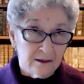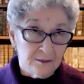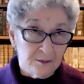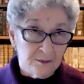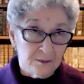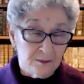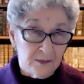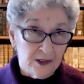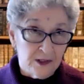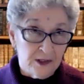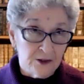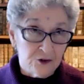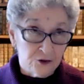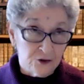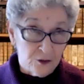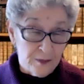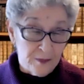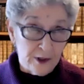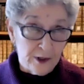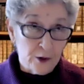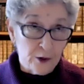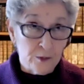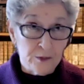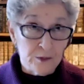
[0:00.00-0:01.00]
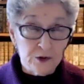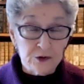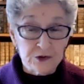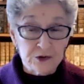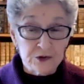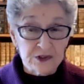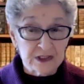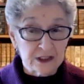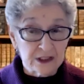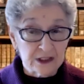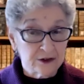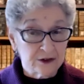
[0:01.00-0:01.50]
instrumental
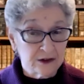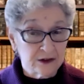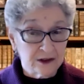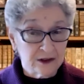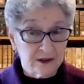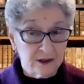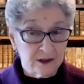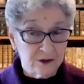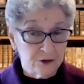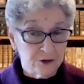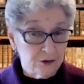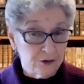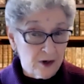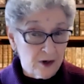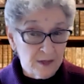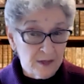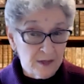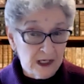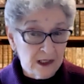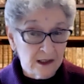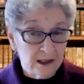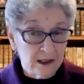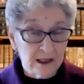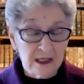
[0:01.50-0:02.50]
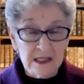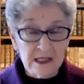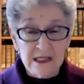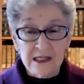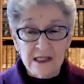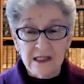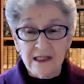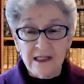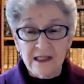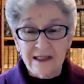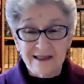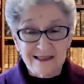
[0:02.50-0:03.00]
music, drumming,
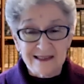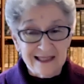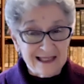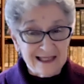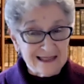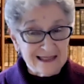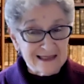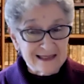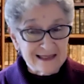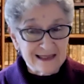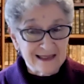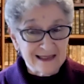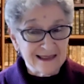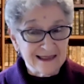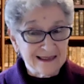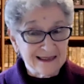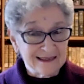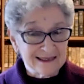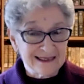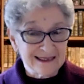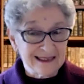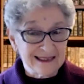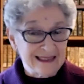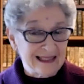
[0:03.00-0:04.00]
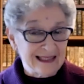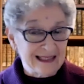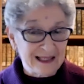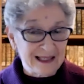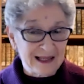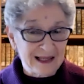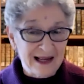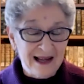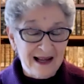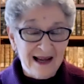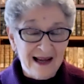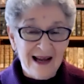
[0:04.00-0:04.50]
dancing,
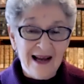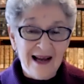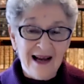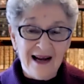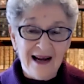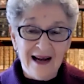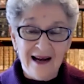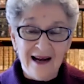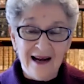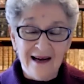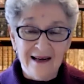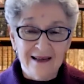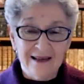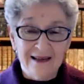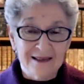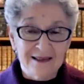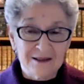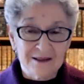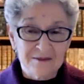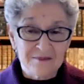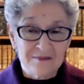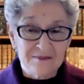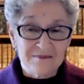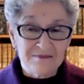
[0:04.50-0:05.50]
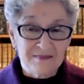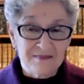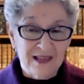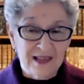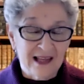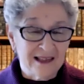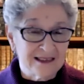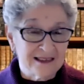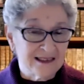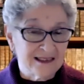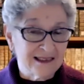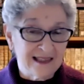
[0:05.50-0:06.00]
singing,
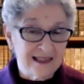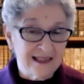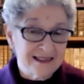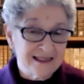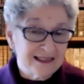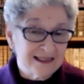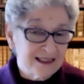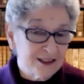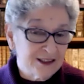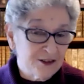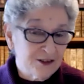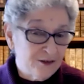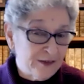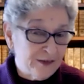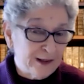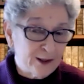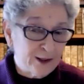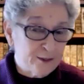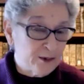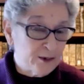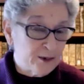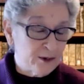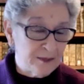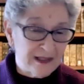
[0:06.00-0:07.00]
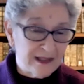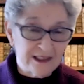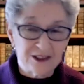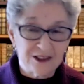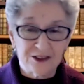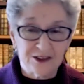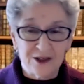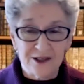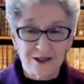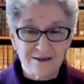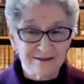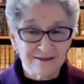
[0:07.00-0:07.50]
as is available based
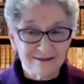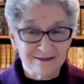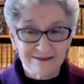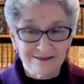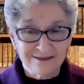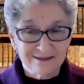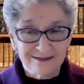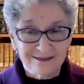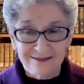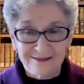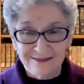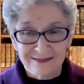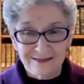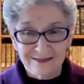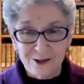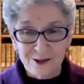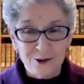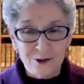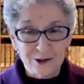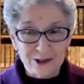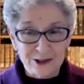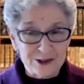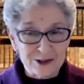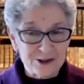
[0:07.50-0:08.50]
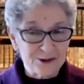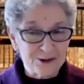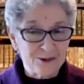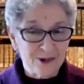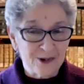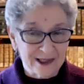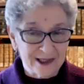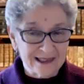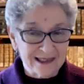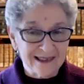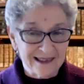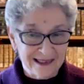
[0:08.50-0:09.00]
on who can do
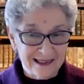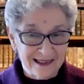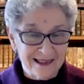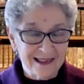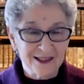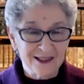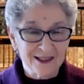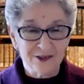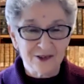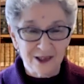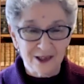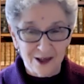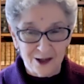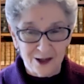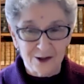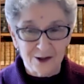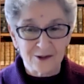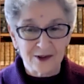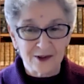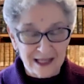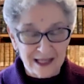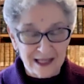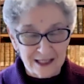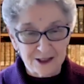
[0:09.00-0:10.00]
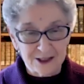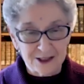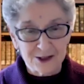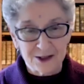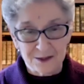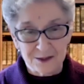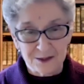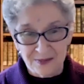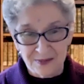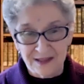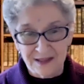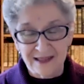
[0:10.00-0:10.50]
what in any given
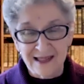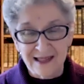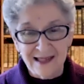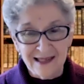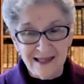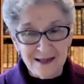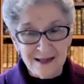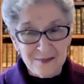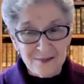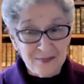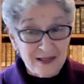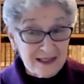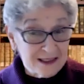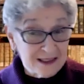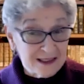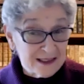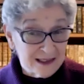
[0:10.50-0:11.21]
congregation. But as